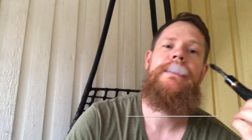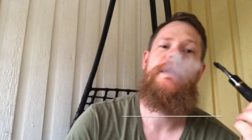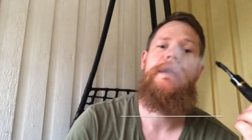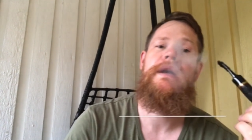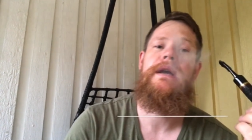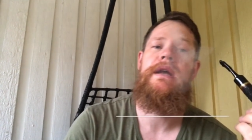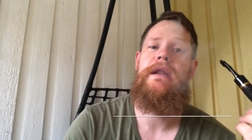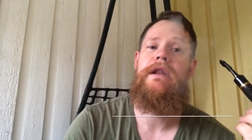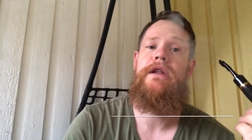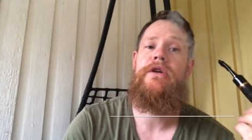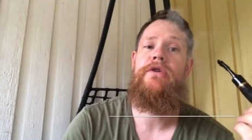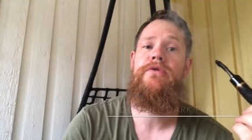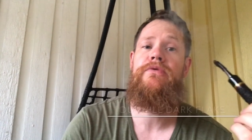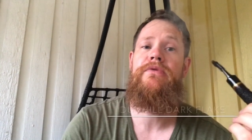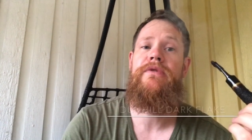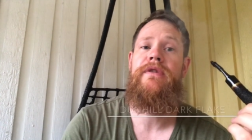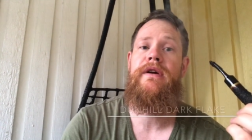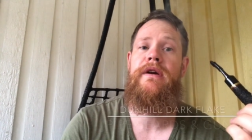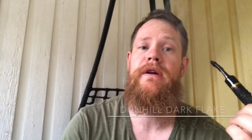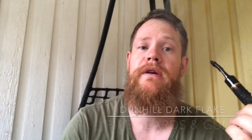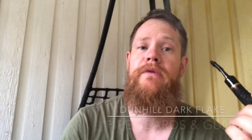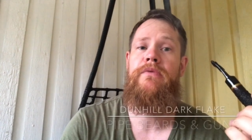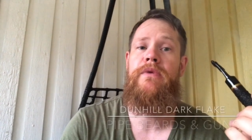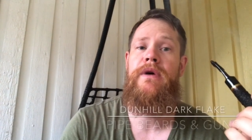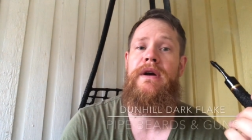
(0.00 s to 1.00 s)
Hello
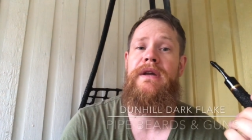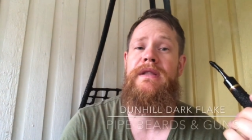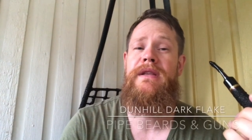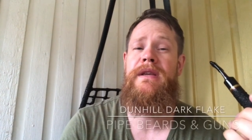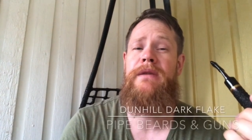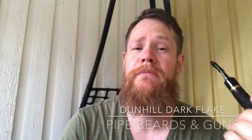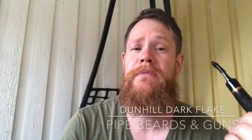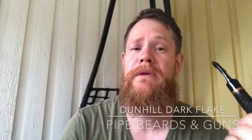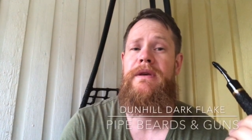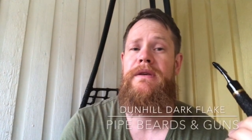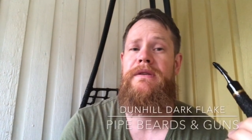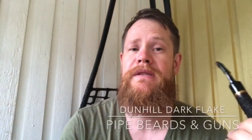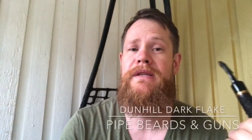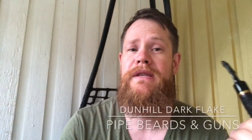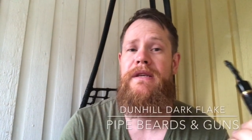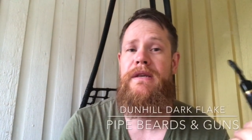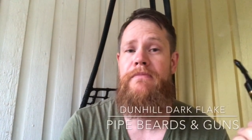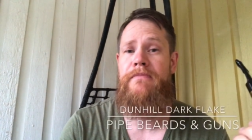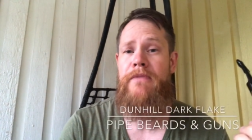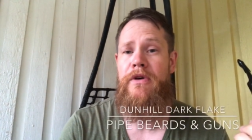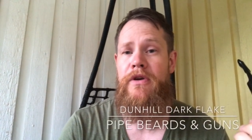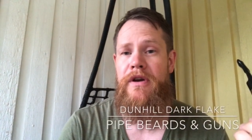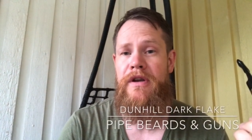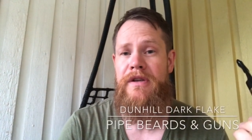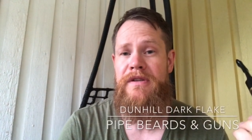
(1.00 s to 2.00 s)
there, YTPC,
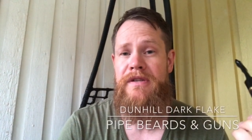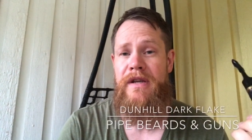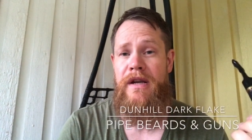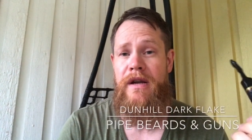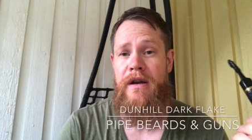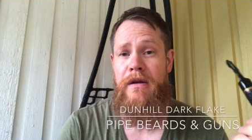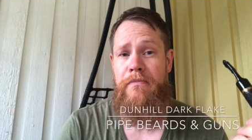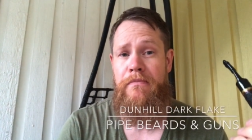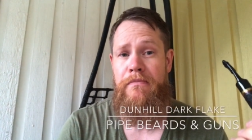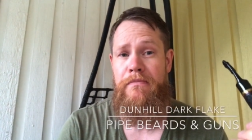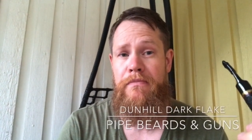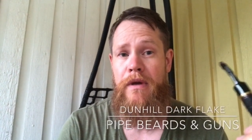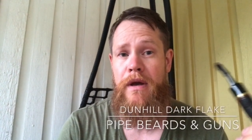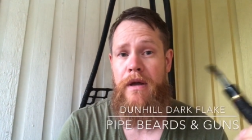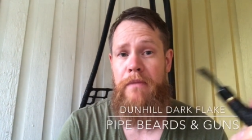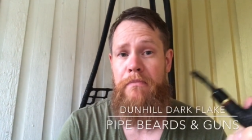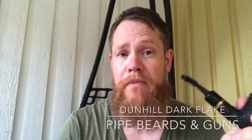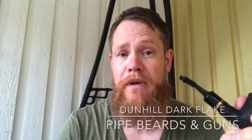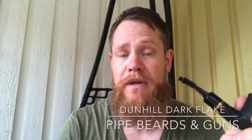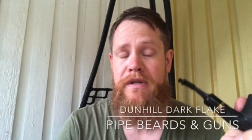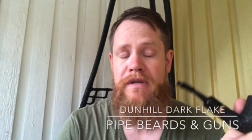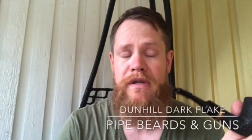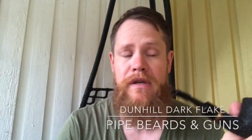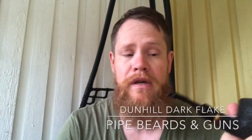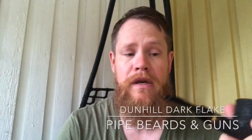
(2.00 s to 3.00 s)
Marcus here,
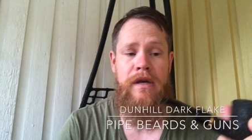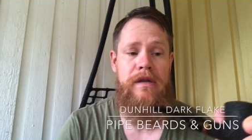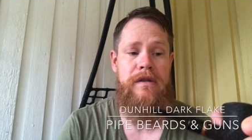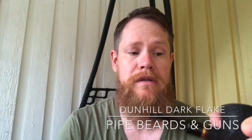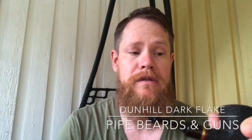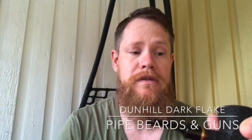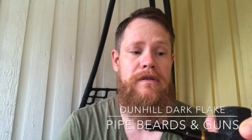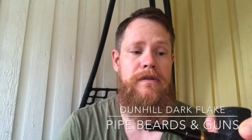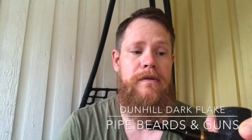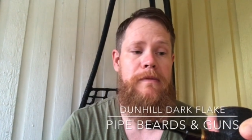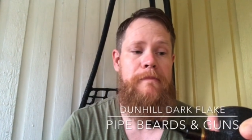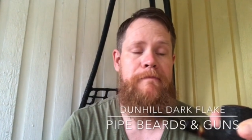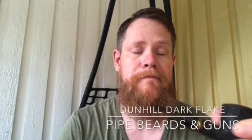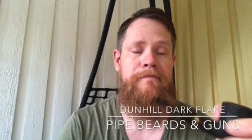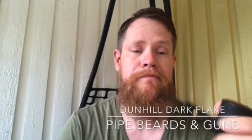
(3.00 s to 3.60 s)
Pipers and Guns.